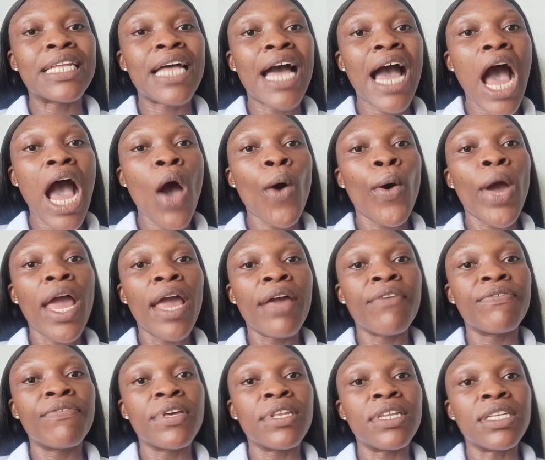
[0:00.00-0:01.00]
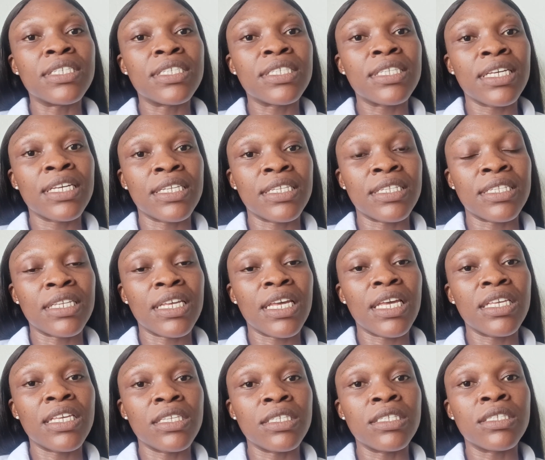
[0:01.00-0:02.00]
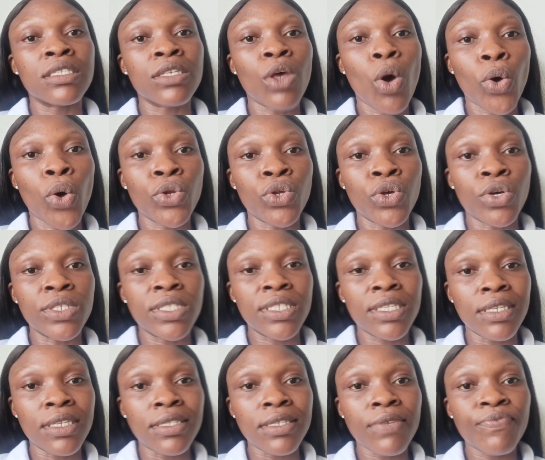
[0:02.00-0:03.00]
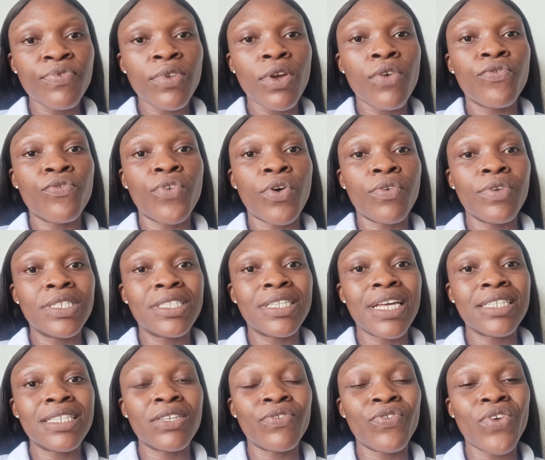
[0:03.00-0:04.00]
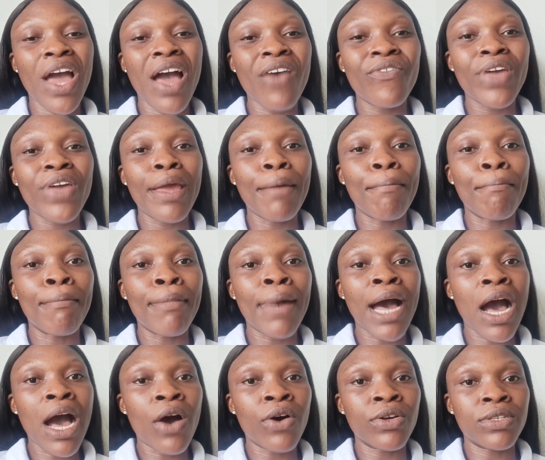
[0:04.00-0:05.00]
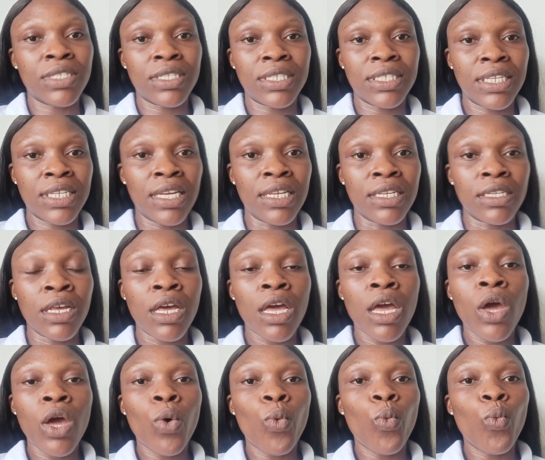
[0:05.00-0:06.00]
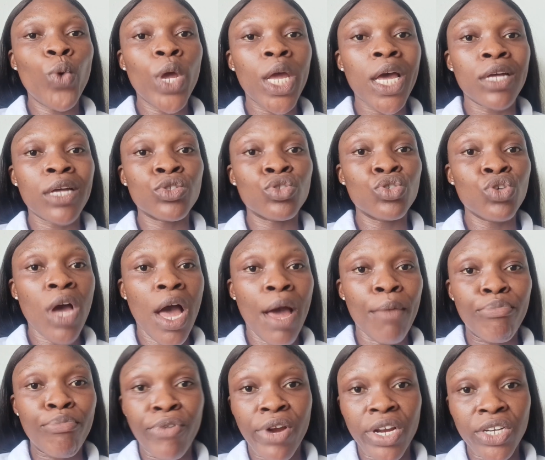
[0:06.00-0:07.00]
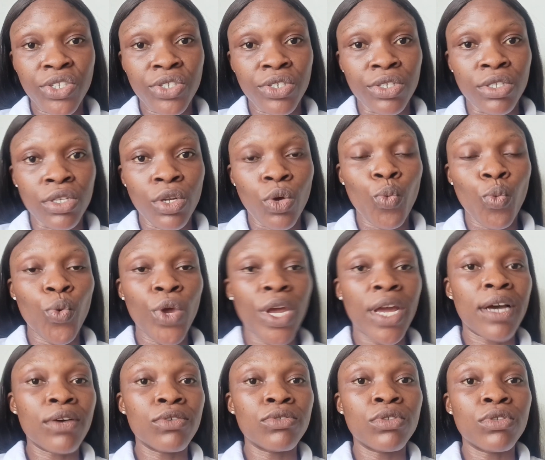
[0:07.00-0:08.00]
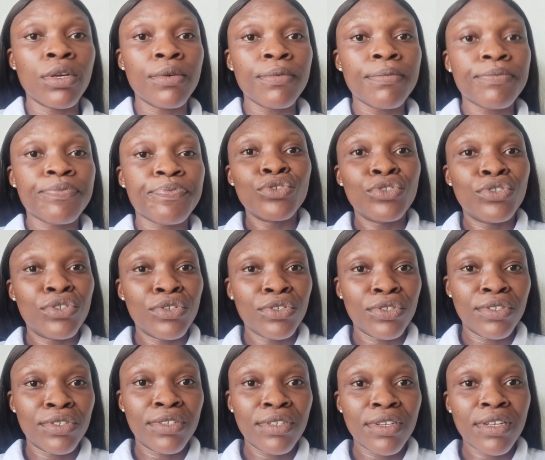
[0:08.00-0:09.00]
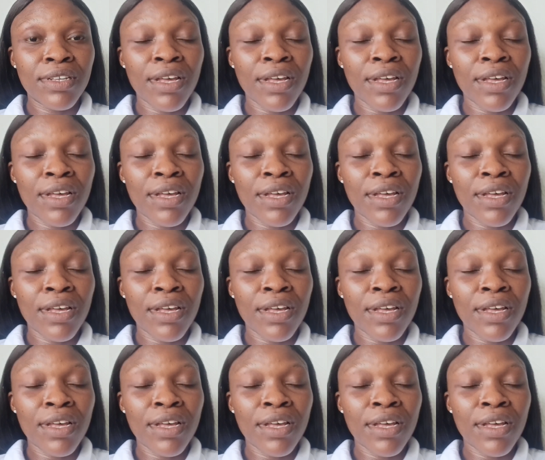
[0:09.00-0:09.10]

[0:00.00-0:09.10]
how heavy the stain is on your teeth. For instance, if you have a mild stain, we can do abrasion. We could use